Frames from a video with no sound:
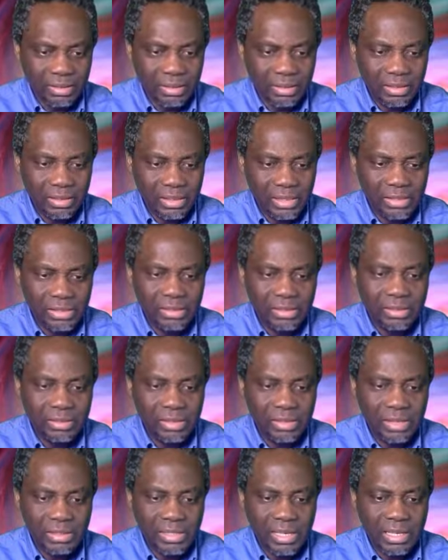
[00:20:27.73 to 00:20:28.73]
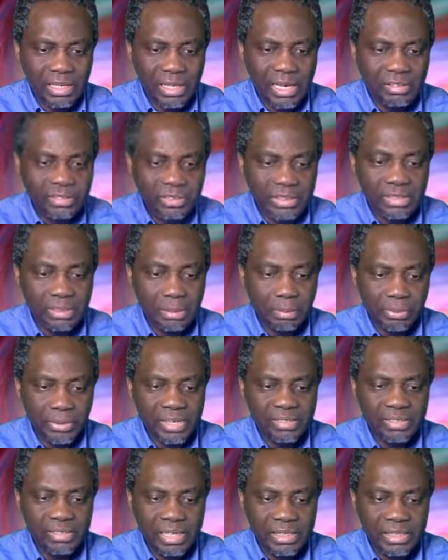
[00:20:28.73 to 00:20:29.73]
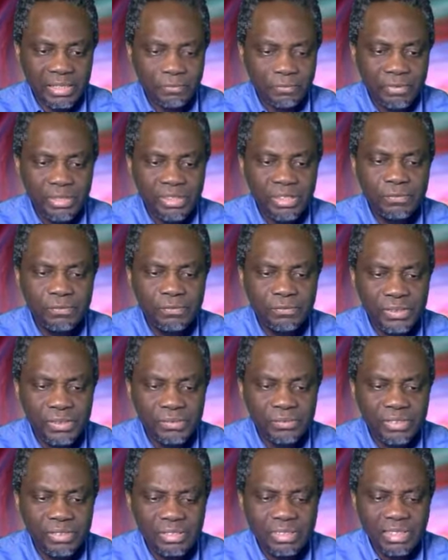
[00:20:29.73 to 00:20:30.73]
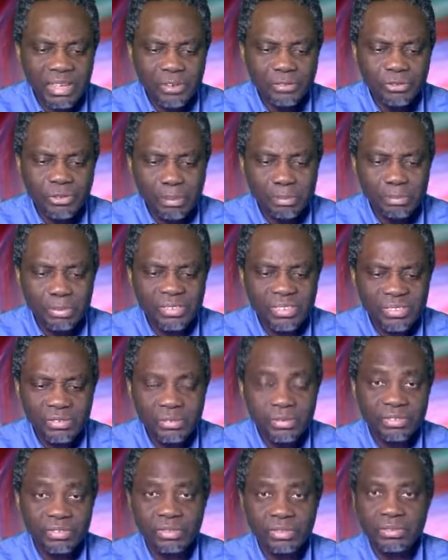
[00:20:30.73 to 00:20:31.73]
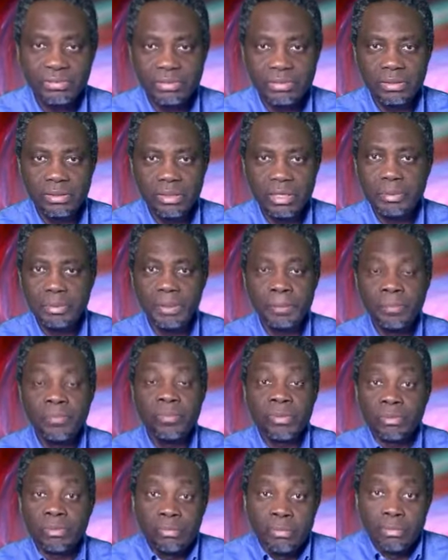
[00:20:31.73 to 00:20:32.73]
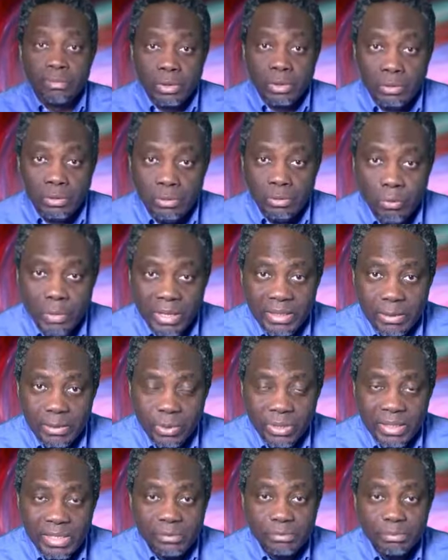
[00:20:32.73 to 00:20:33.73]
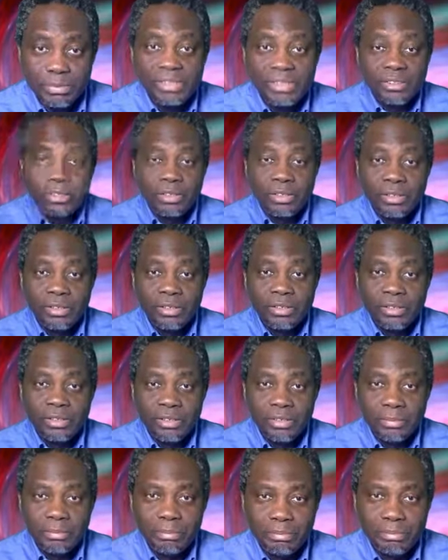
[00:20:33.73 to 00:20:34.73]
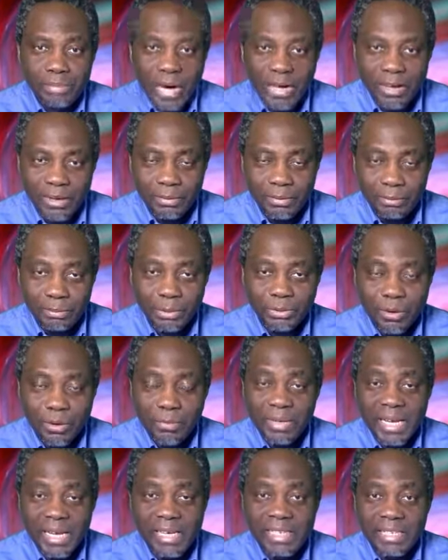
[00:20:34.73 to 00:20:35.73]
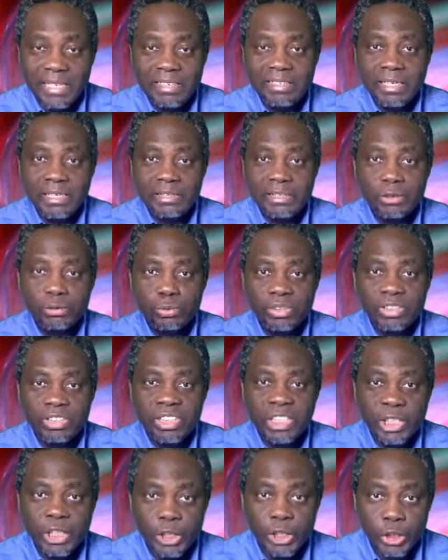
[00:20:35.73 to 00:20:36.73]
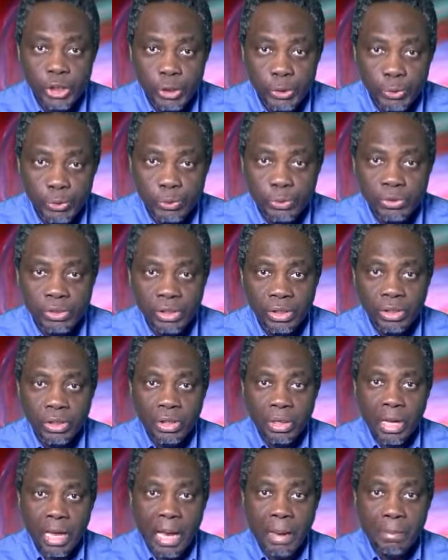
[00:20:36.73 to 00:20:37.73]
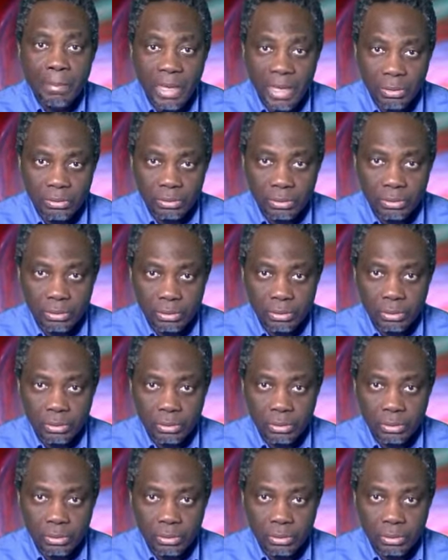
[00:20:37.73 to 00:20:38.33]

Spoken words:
it, they counted the price and they found it 50,000 pieces of silver. I mean, no matter what that means, bottom line is that this was huge amount.